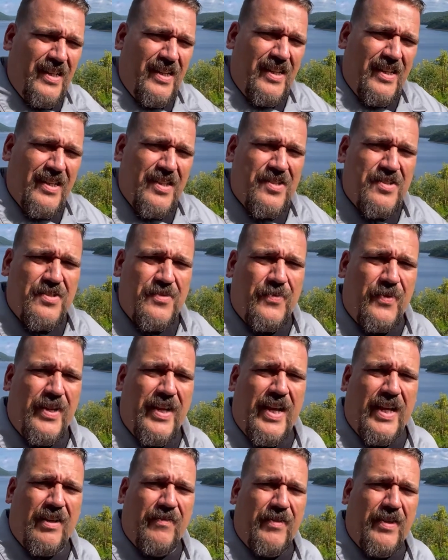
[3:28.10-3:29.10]
this is one
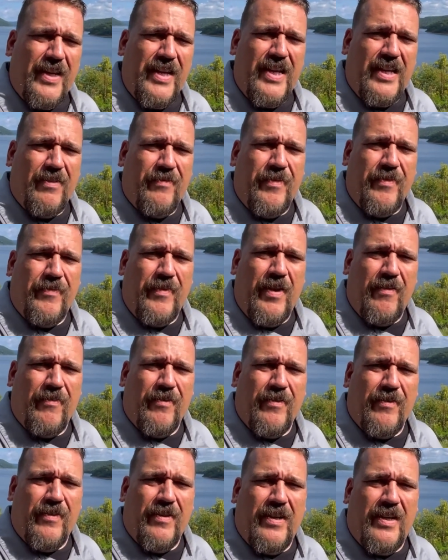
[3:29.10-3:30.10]
heck of a lake if you've
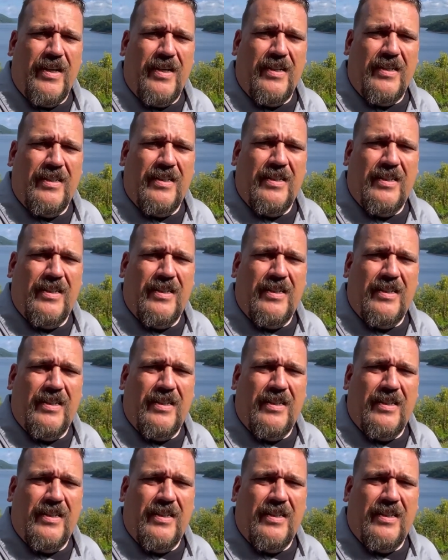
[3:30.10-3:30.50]
ever